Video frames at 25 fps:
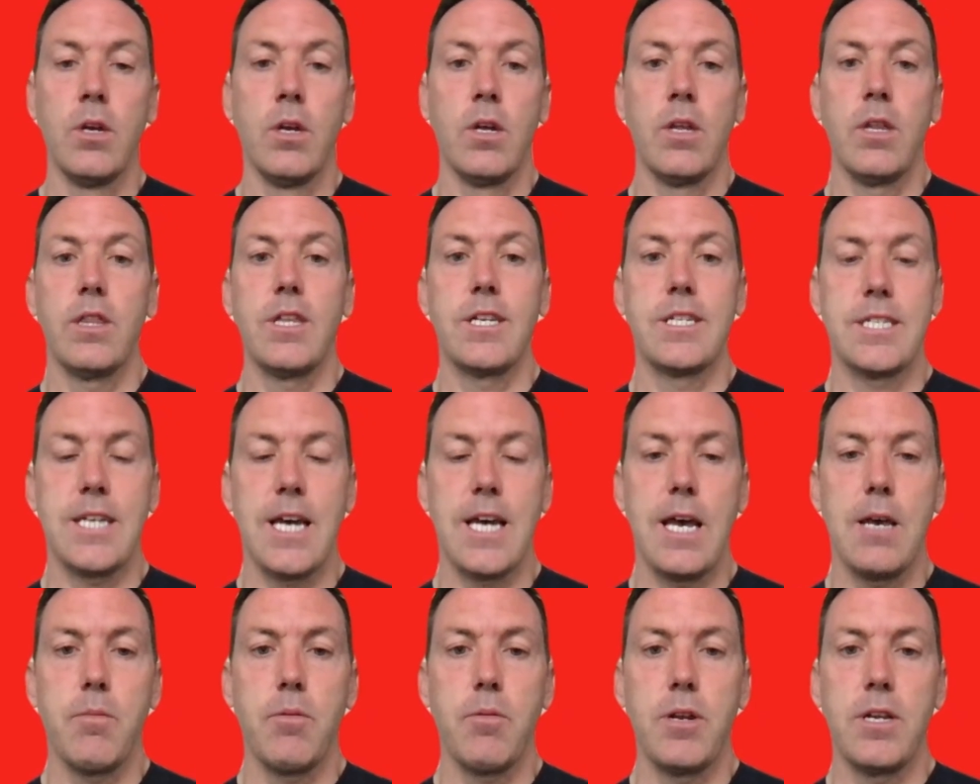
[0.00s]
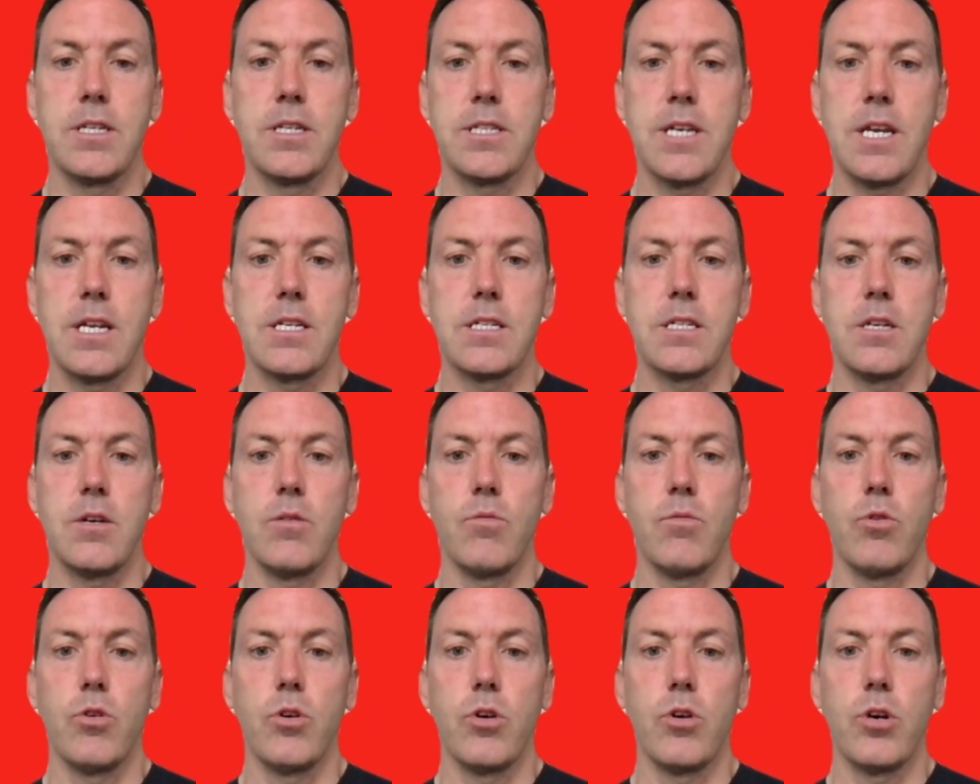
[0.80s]
the type and intensity of
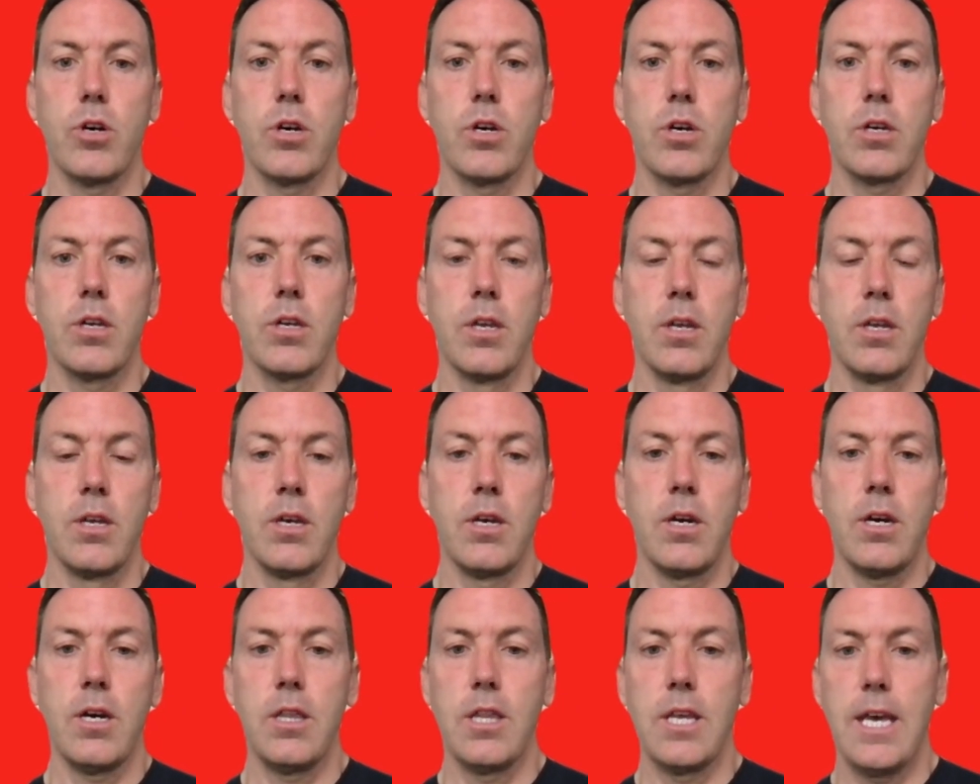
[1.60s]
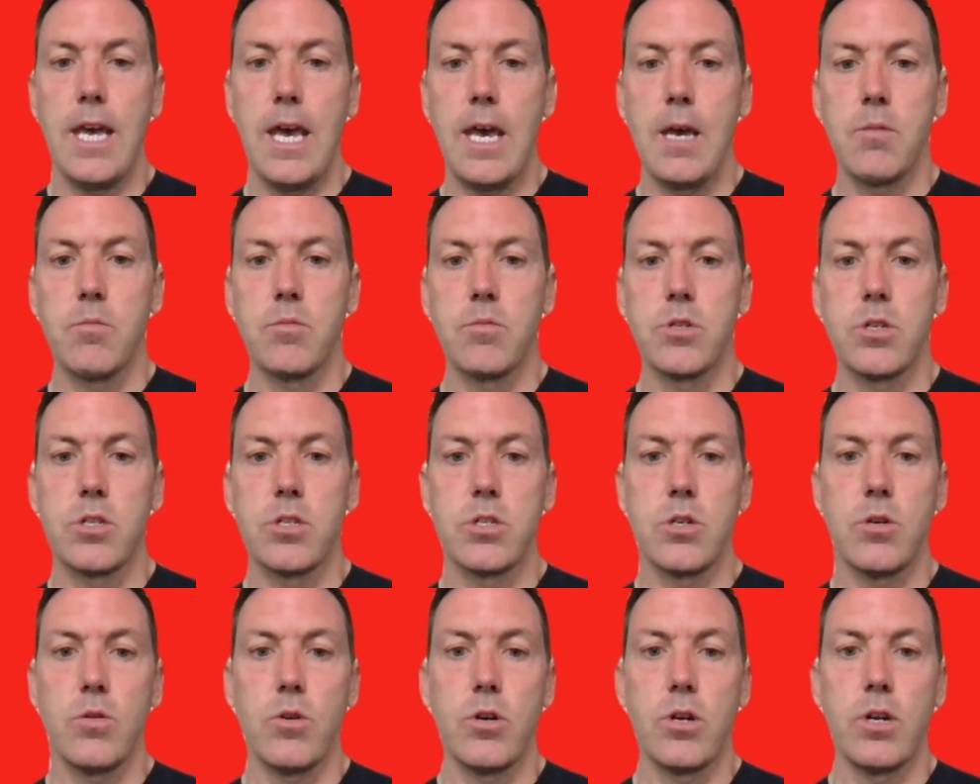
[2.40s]
work and the games and
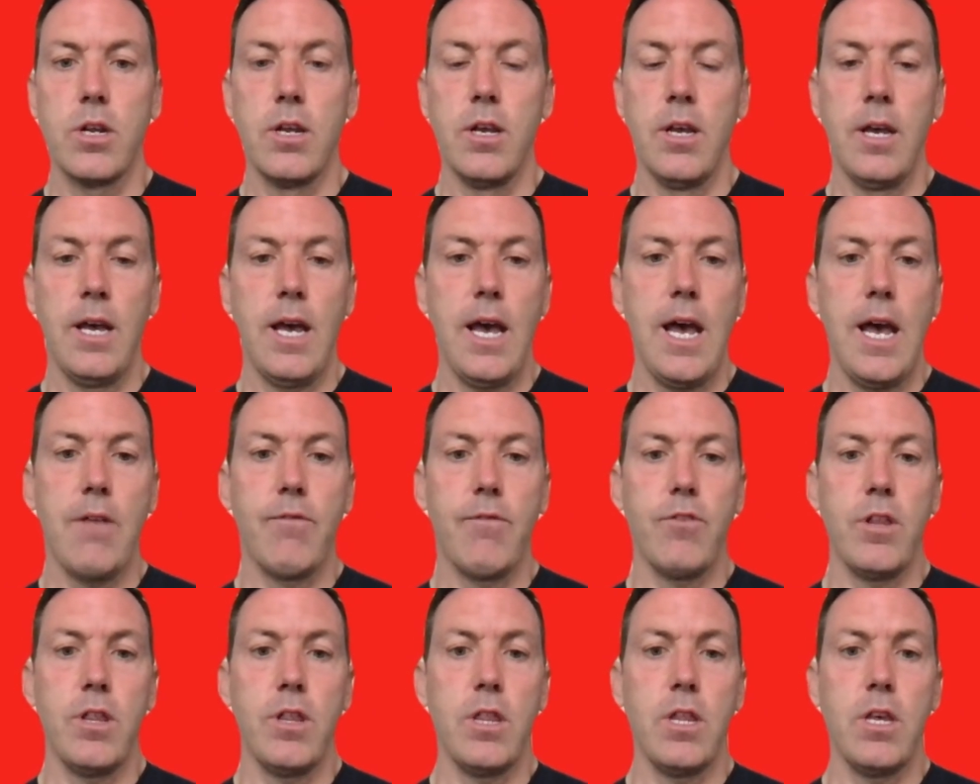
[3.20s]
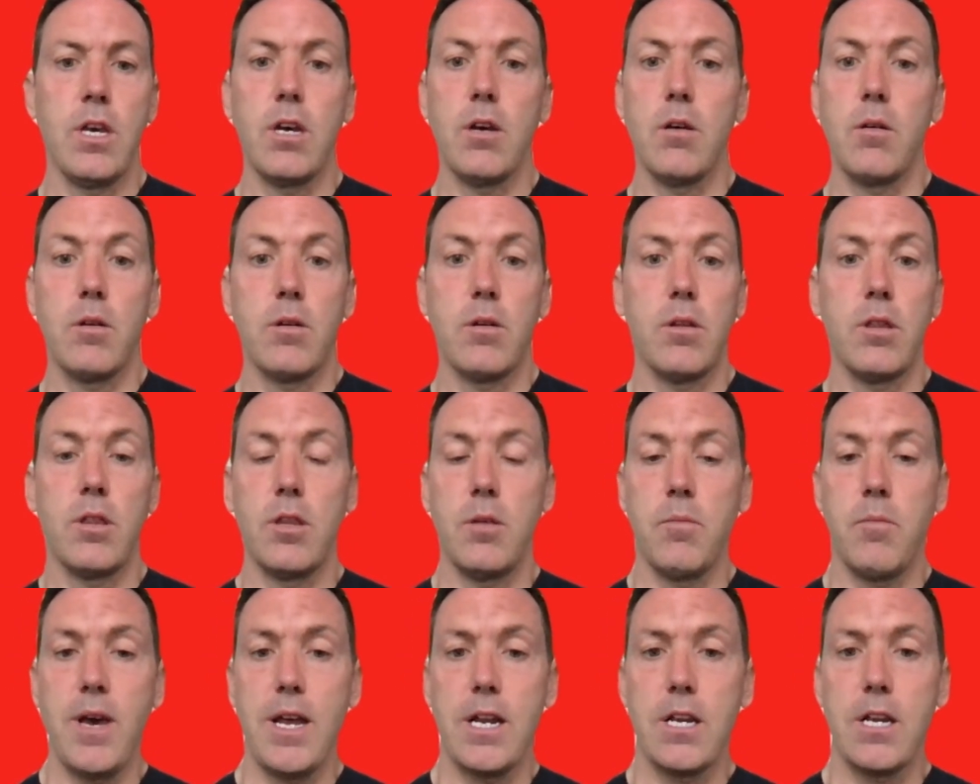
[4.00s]
so on. Everything that the
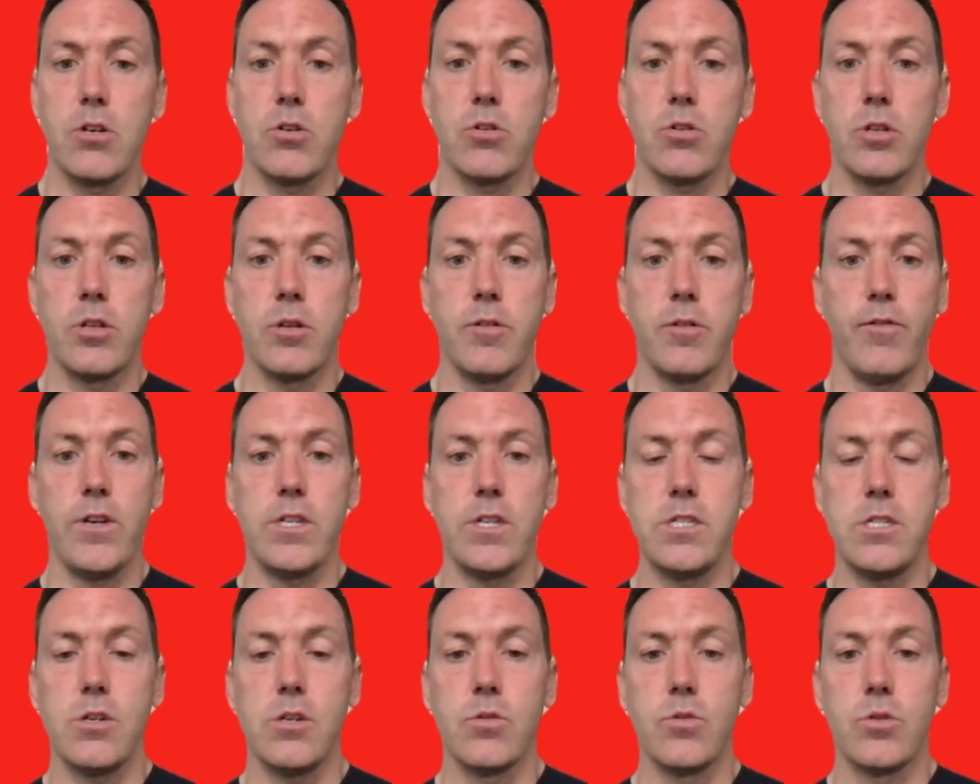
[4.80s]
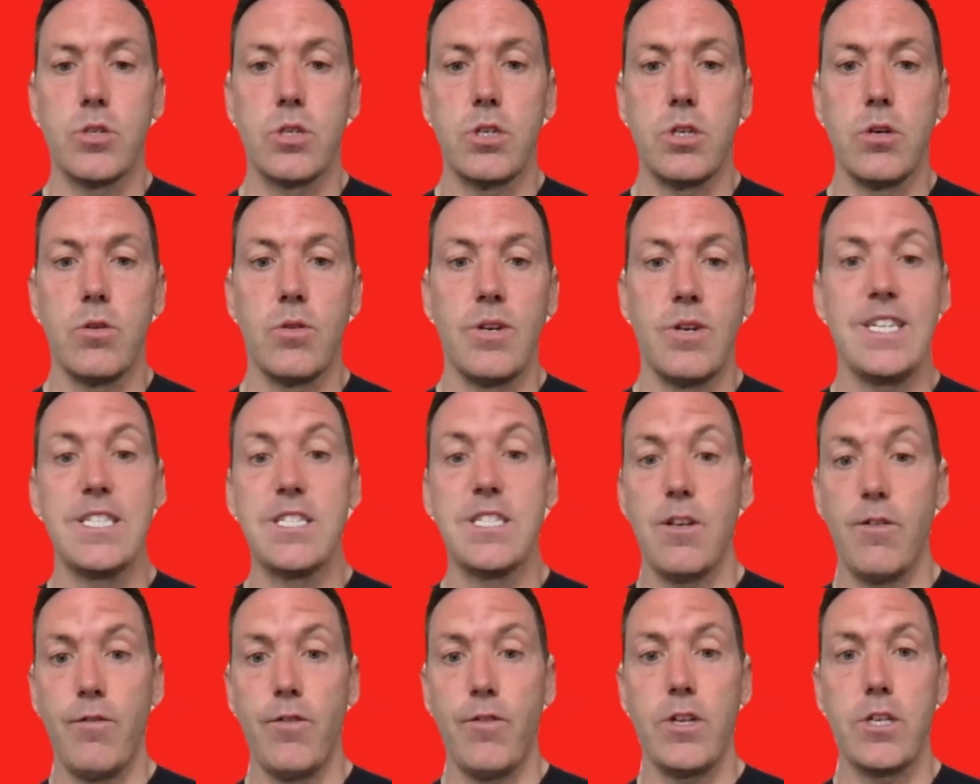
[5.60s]
medical, the physios do needs
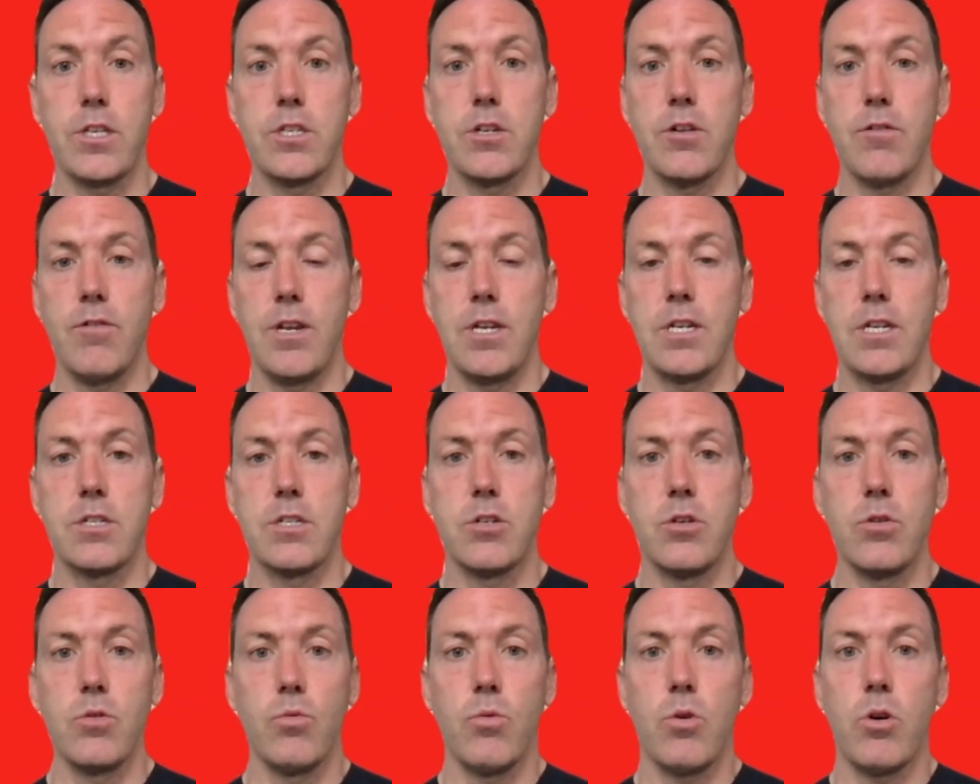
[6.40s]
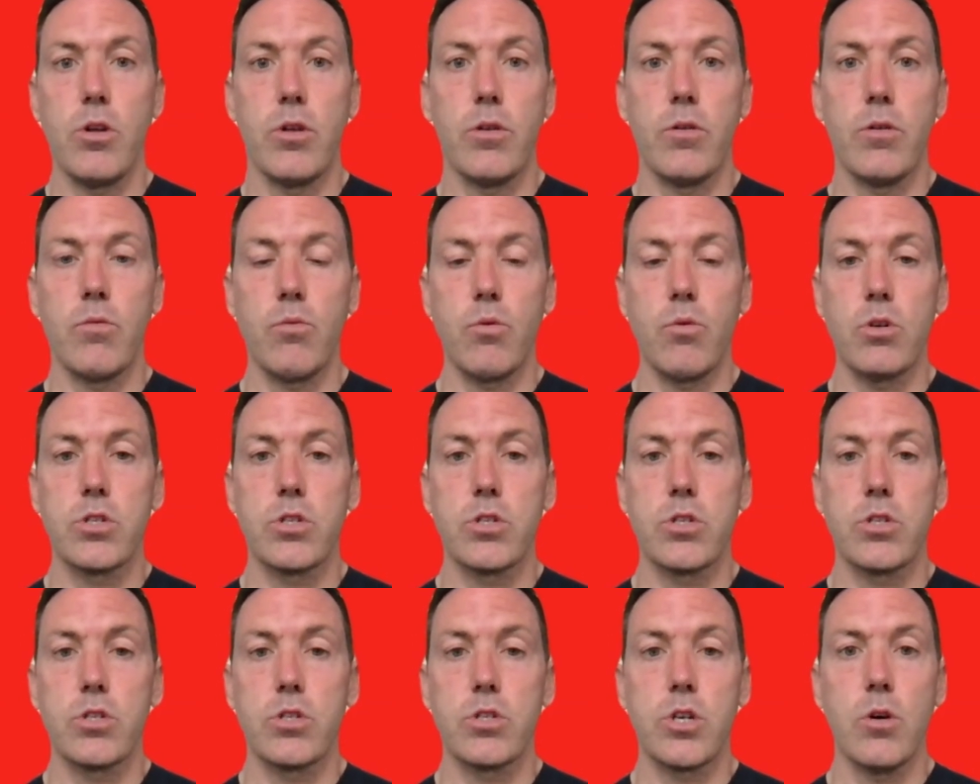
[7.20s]
to filter into what, what's
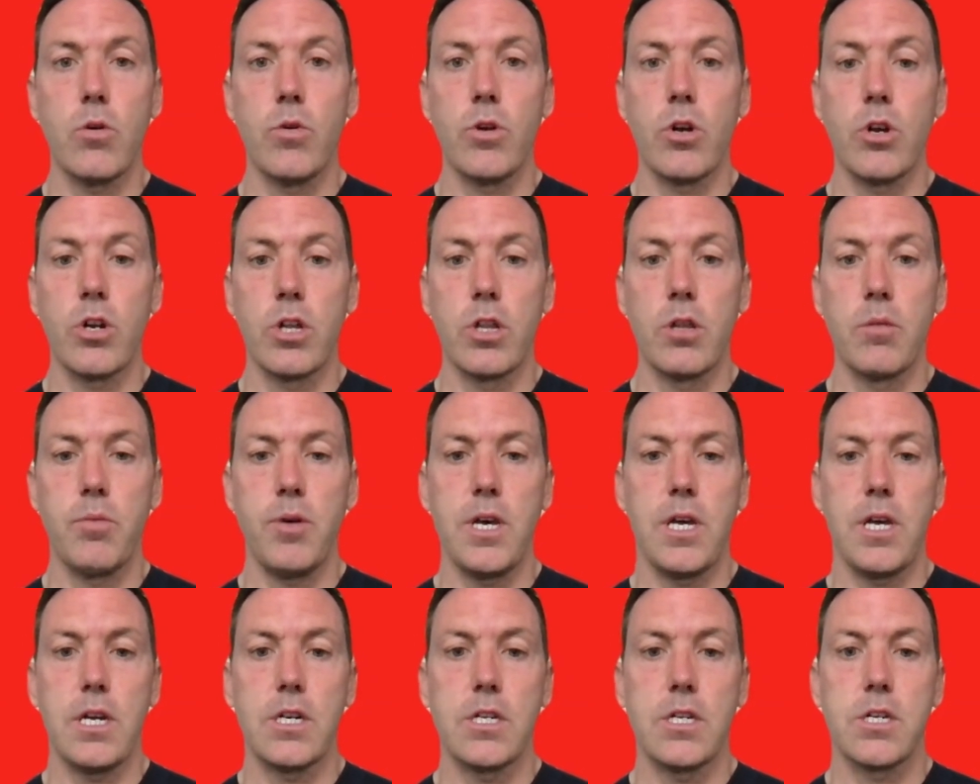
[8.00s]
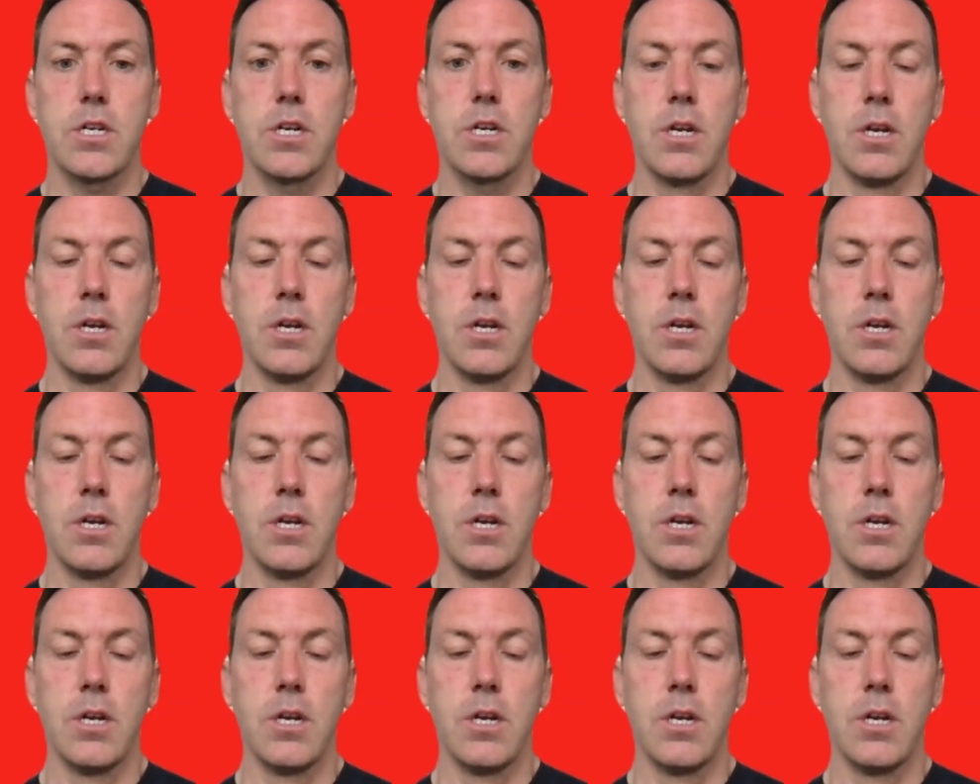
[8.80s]
going on on the pitch.